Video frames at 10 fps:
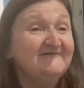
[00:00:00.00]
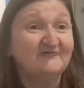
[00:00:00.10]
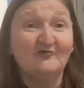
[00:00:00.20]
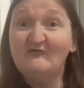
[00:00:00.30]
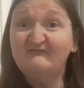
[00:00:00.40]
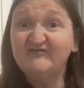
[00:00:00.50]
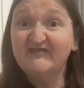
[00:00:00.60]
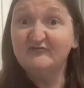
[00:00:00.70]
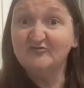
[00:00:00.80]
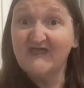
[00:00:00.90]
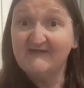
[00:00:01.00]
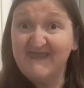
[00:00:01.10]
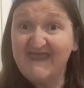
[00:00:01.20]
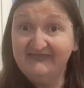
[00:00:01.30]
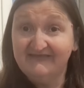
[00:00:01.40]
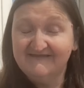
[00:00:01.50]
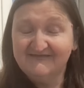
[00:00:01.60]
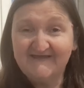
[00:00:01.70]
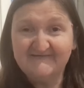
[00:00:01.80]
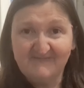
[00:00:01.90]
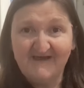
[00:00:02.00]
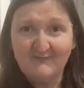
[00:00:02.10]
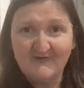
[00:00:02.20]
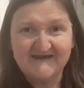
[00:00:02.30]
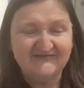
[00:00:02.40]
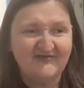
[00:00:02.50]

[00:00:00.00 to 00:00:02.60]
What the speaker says: So hopefully they'll let me in. That's my worry,